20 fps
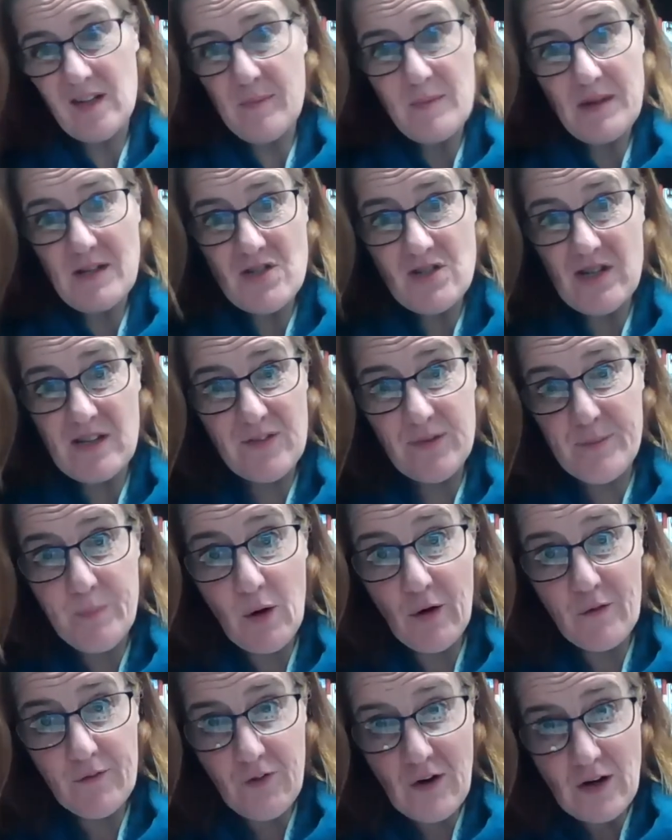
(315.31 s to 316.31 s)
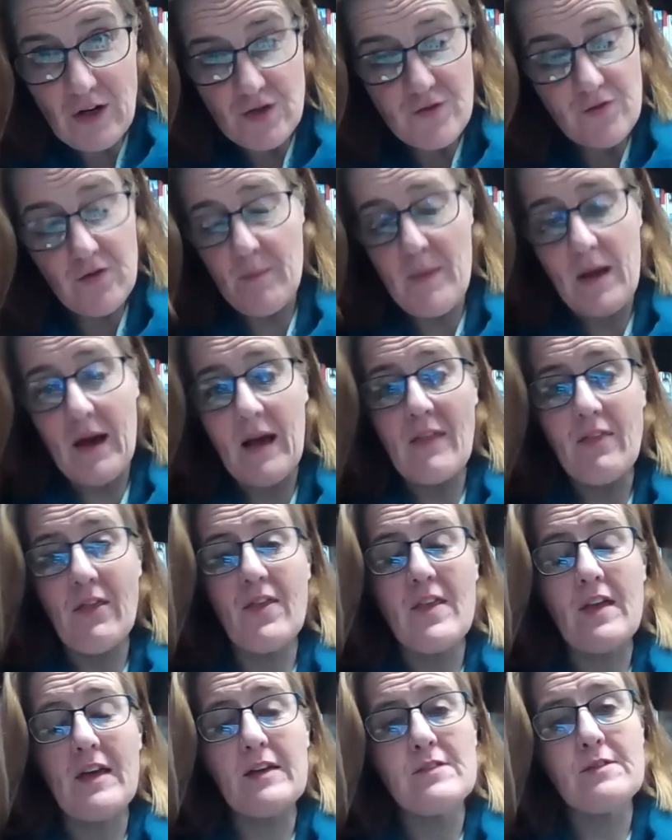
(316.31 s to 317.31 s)
I mean, she spoke French, among other
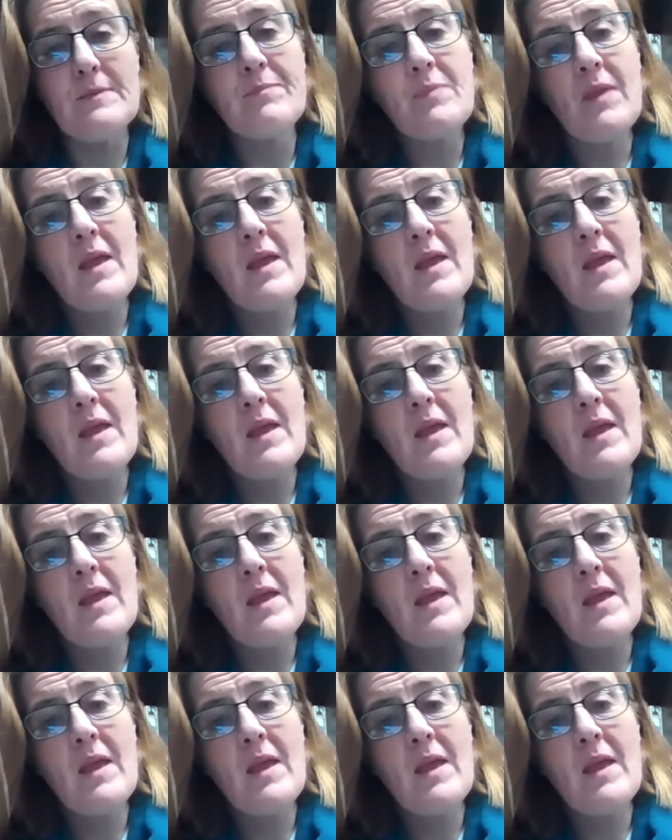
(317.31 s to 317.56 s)
things.